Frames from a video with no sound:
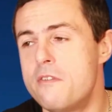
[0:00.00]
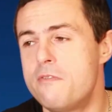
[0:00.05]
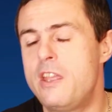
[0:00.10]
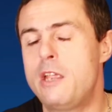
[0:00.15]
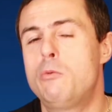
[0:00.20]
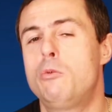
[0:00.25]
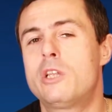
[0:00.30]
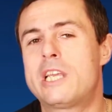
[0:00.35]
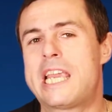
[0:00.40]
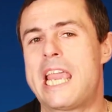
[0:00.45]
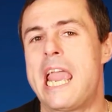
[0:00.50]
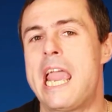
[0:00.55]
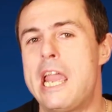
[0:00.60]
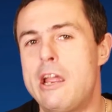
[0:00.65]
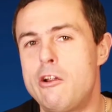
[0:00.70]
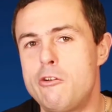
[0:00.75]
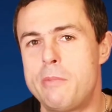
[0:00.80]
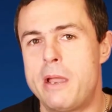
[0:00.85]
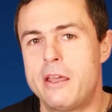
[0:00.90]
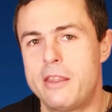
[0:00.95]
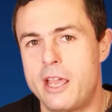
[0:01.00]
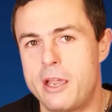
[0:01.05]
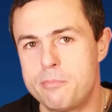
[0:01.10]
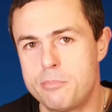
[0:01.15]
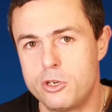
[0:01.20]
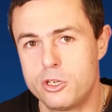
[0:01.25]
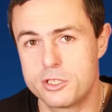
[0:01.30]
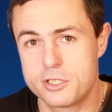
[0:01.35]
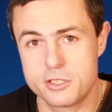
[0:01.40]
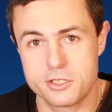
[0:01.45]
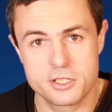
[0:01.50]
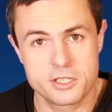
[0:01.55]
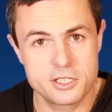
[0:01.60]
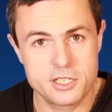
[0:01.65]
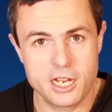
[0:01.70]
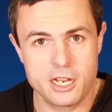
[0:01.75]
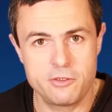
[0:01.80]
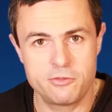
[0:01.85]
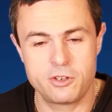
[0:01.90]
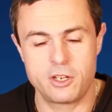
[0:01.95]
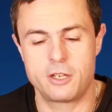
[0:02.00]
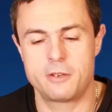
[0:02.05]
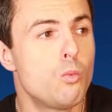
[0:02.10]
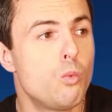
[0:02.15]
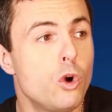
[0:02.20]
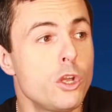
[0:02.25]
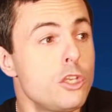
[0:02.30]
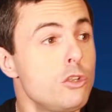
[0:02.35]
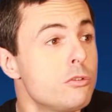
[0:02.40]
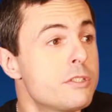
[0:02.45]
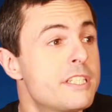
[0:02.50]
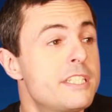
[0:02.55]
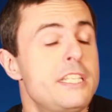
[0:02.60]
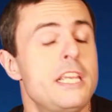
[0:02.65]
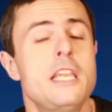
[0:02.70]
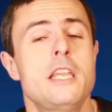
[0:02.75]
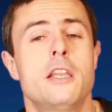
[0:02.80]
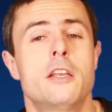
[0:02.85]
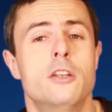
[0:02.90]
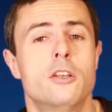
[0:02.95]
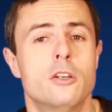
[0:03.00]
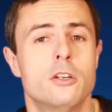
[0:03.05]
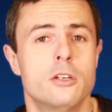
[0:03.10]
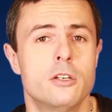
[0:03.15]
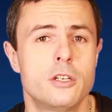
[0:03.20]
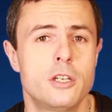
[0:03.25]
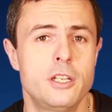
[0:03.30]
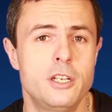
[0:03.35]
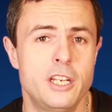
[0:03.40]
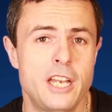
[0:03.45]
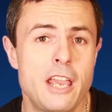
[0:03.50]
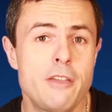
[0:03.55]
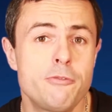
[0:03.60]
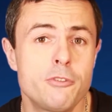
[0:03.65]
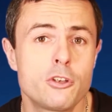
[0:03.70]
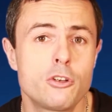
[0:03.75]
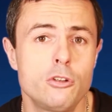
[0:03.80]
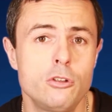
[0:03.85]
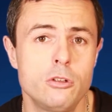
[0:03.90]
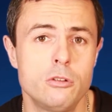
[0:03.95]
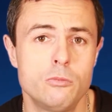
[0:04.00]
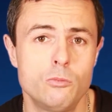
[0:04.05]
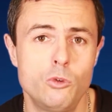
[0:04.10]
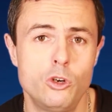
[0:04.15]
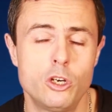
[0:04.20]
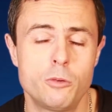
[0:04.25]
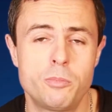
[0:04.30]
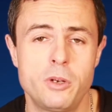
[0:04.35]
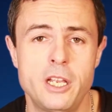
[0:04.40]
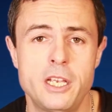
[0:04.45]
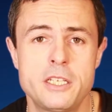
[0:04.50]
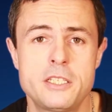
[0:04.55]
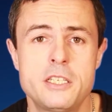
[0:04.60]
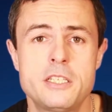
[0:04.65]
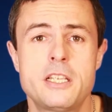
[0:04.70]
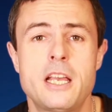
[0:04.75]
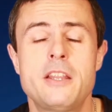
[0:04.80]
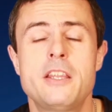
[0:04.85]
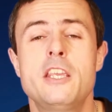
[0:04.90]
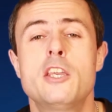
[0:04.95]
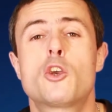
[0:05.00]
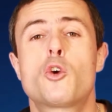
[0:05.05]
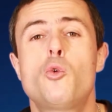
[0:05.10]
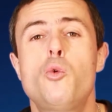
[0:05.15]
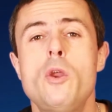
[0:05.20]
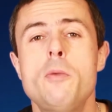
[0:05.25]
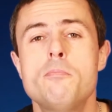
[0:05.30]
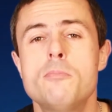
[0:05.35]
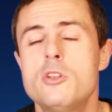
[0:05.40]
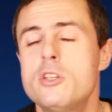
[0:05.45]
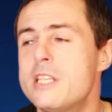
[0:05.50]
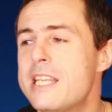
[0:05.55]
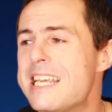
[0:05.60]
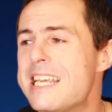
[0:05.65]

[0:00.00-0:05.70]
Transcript: They will care about that person's safety. What you'll see in an ethical workplace is that the equipment